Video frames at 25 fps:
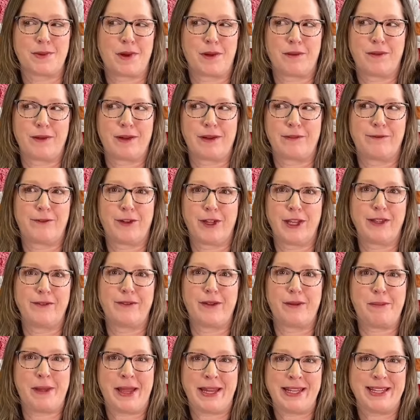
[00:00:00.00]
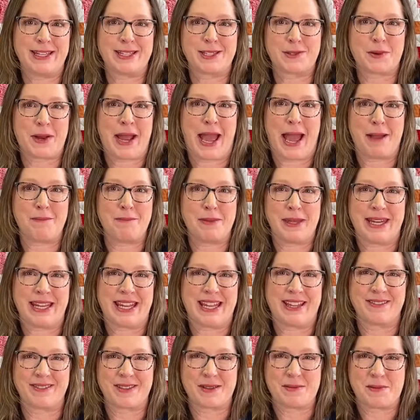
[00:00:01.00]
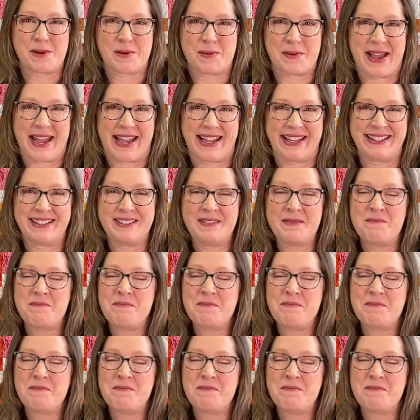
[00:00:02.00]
We're, we're full of opinions. We're happy to give them away. Way.